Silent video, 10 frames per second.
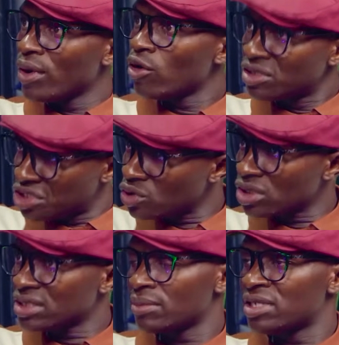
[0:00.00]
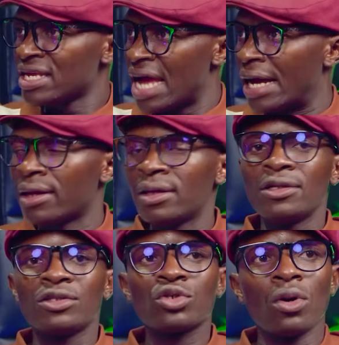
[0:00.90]
We auditioned on the same day. Yeah.
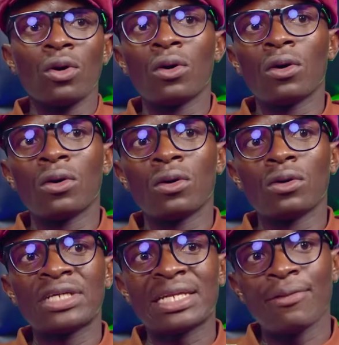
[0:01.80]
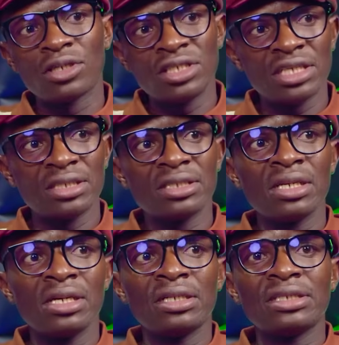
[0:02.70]
So tell about auditions.
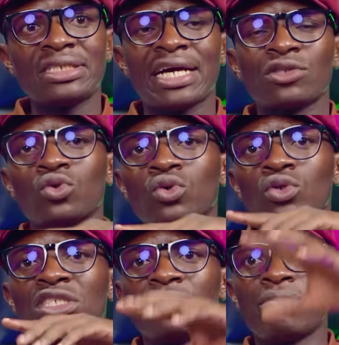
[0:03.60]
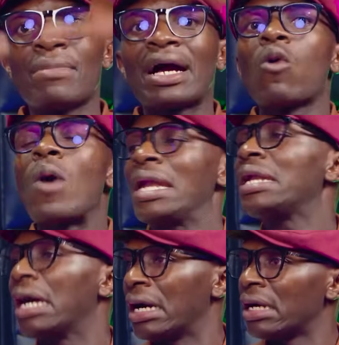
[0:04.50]
Takazo
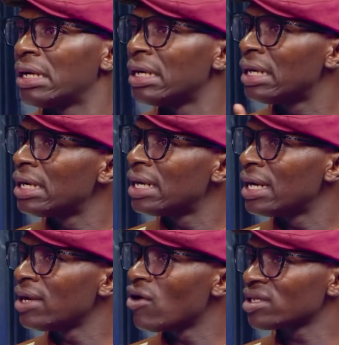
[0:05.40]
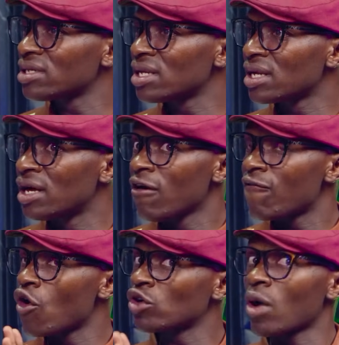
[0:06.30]
Magawanda. Now I tell you,
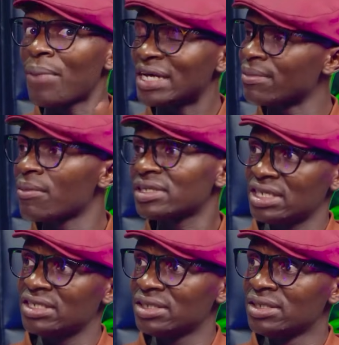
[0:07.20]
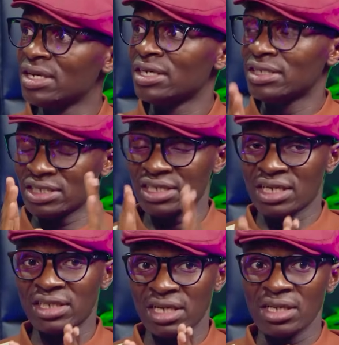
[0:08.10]
from what we pass among stages,
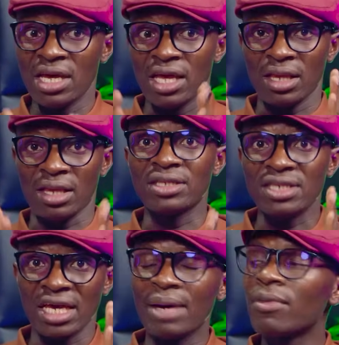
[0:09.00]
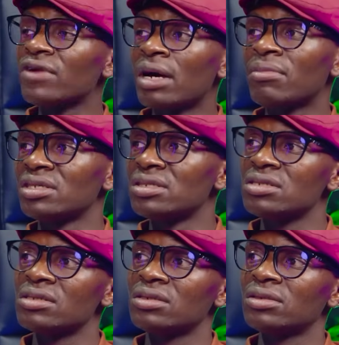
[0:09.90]
Tadera said it's a game of numbers.
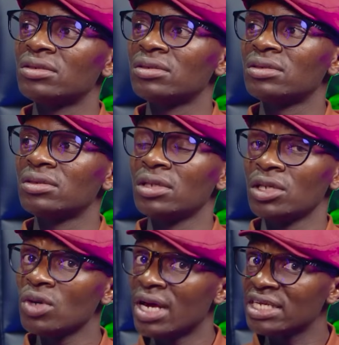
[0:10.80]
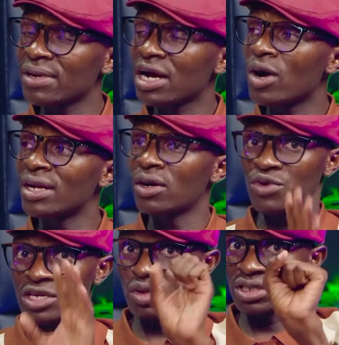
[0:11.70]
You guys, Magawanda,
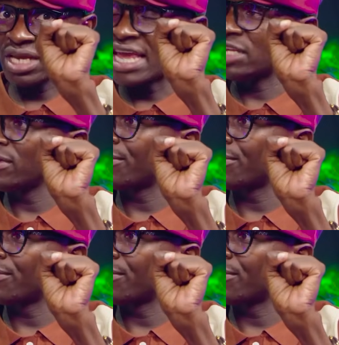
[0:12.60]
we just want 8